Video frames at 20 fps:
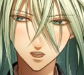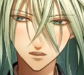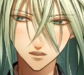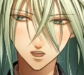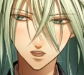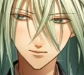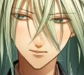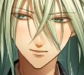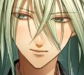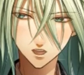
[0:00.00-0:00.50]
You
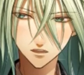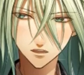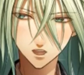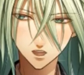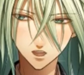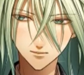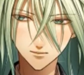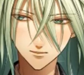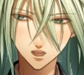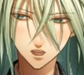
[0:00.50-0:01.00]
can't
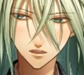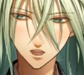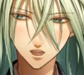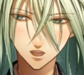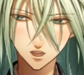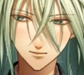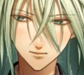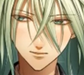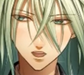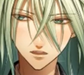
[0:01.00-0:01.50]
say that.
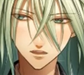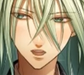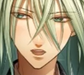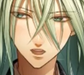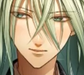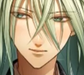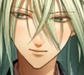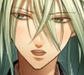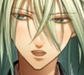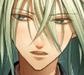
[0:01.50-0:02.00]

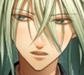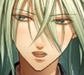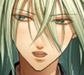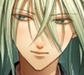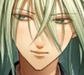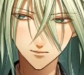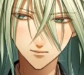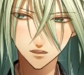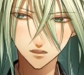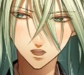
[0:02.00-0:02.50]
I'll fall for
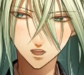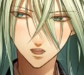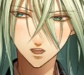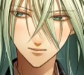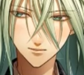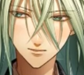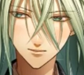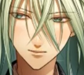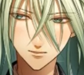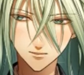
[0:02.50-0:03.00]
you
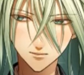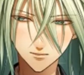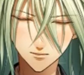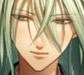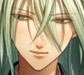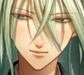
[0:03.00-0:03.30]
even more.